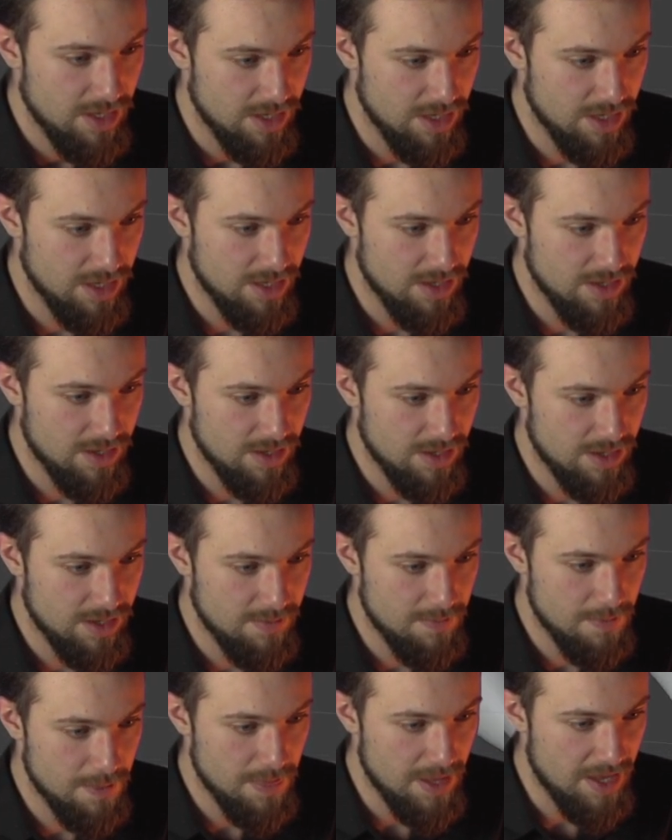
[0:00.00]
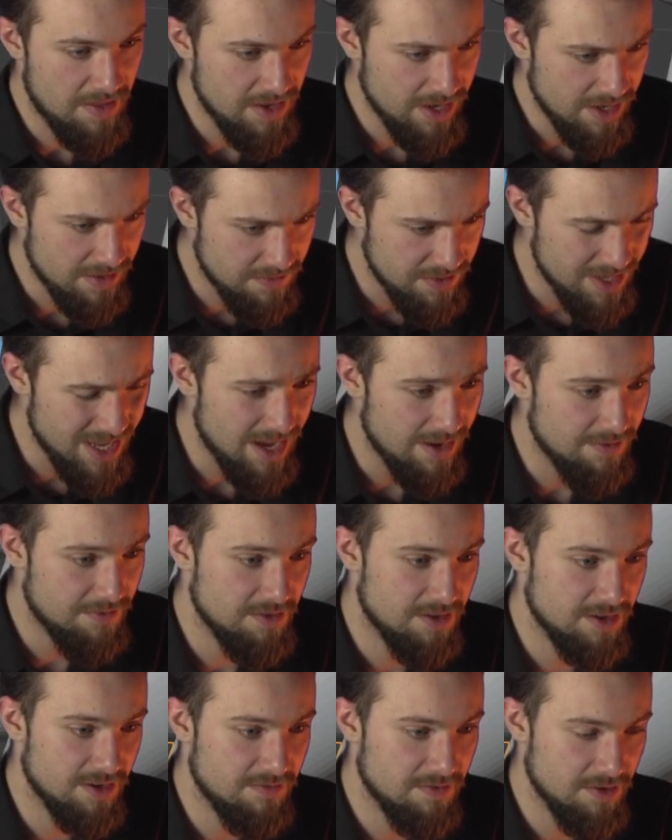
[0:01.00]
I think for
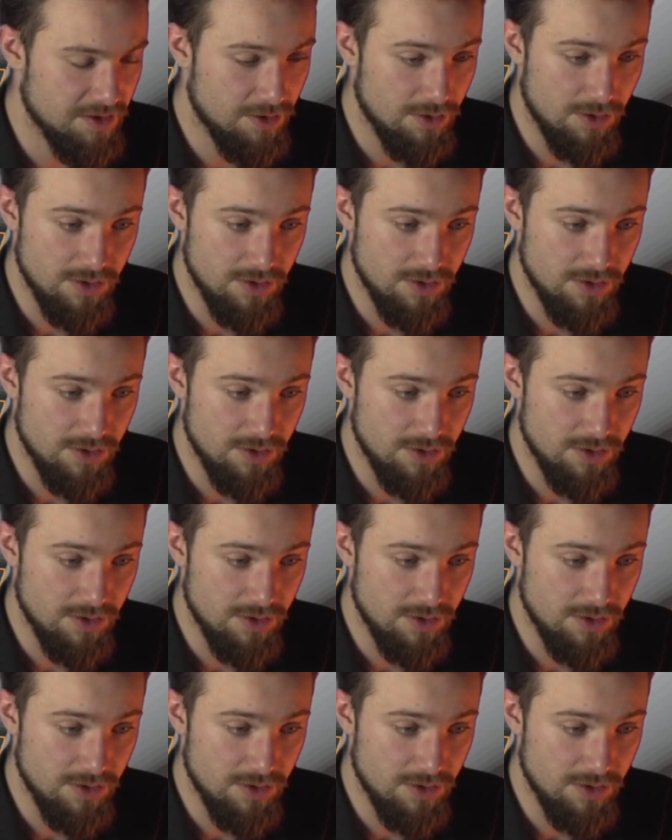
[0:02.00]
the